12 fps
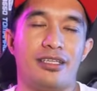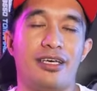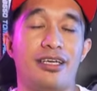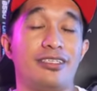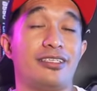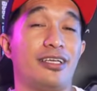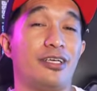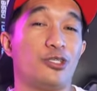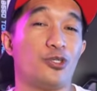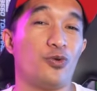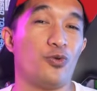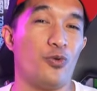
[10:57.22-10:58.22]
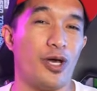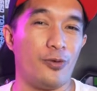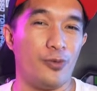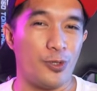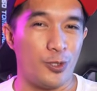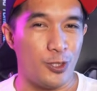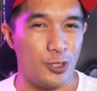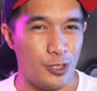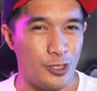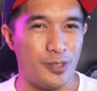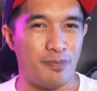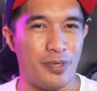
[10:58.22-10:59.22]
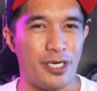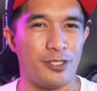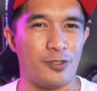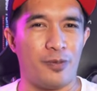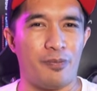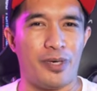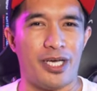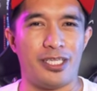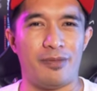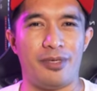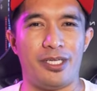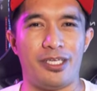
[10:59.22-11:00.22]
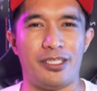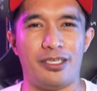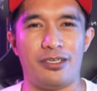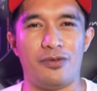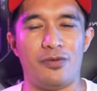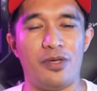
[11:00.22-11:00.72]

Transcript: that is the reason why we consider parts compatibility.